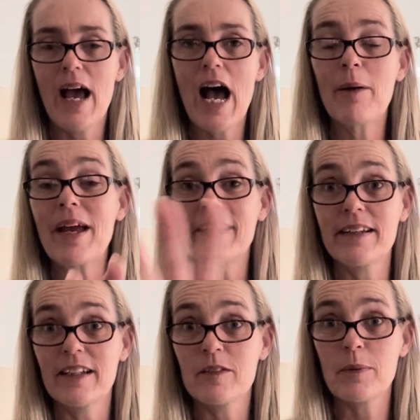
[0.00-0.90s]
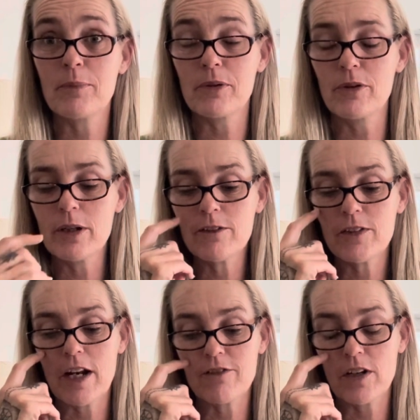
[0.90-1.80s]
And Elizabeth Peru, if you
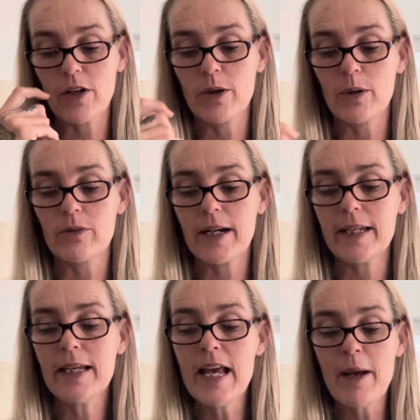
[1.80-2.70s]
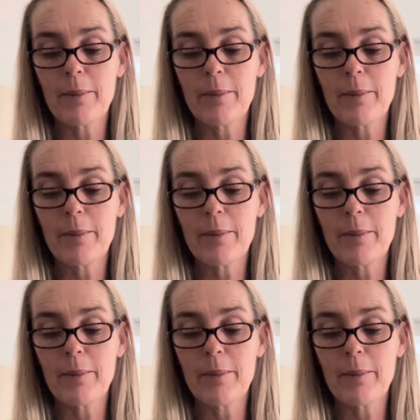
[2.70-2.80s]
don't follow her already.